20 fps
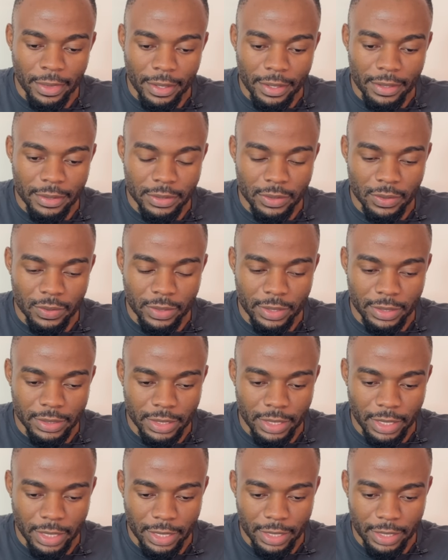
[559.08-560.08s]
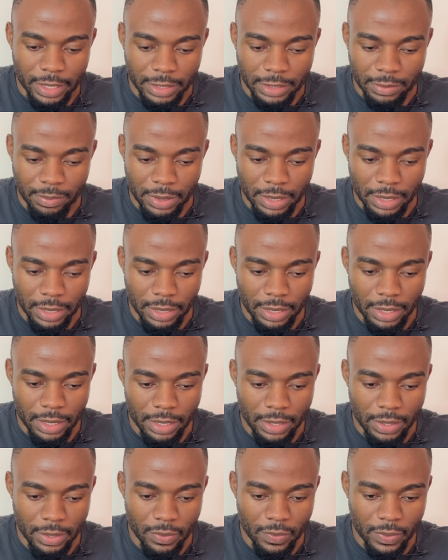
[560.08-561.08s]
so there's an ad that's
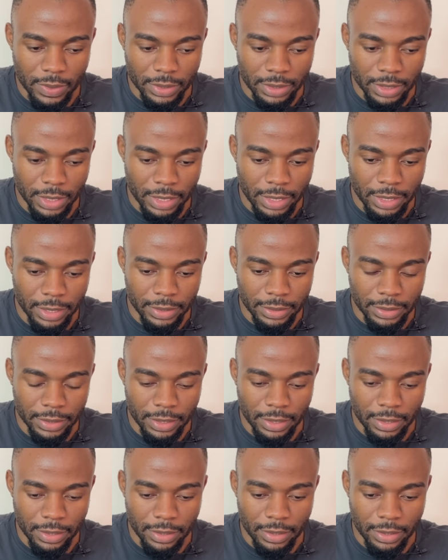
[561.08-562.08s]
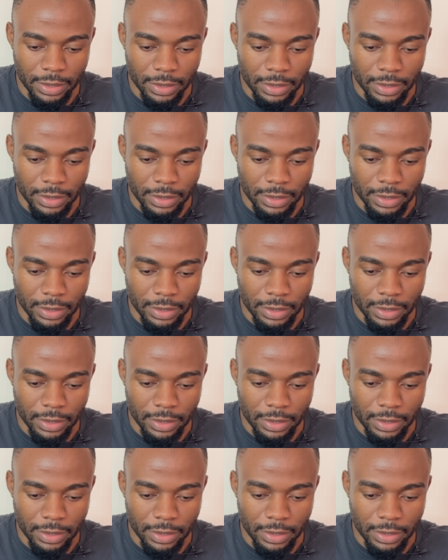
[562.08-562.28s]
playing once the ad is done